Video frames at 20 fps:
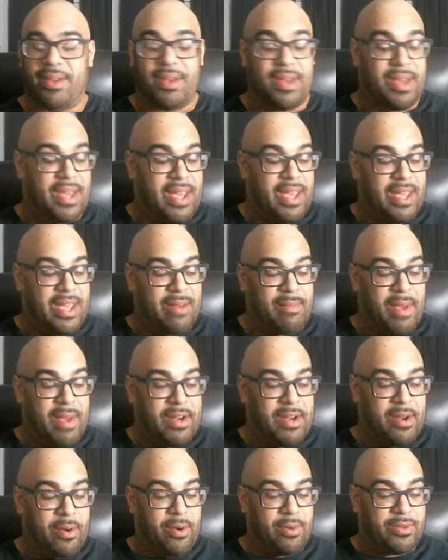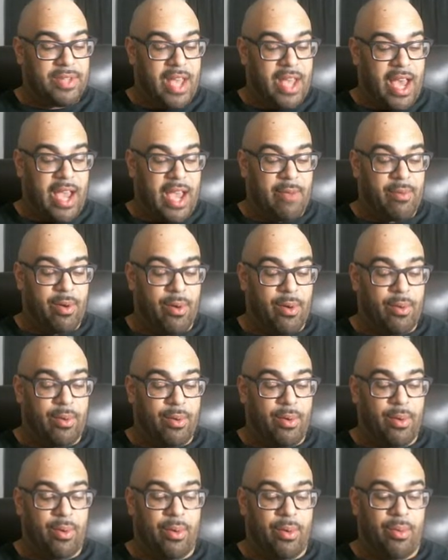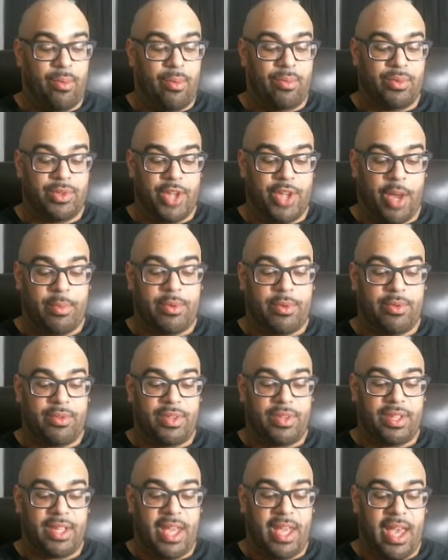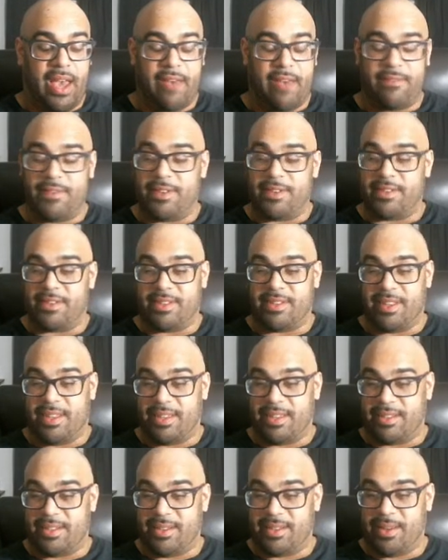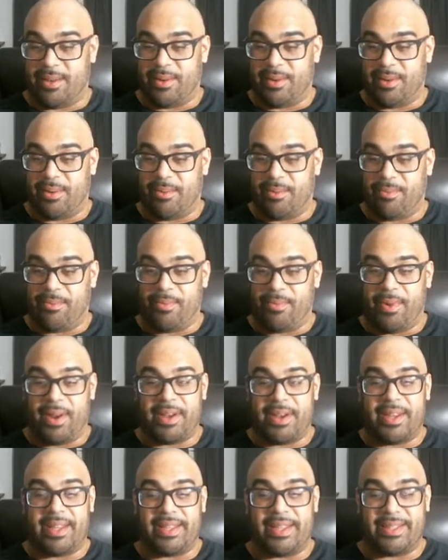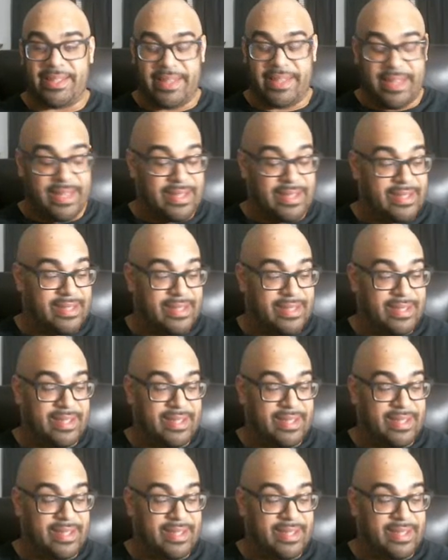In my notes, I wrote, WTF is this? What is this?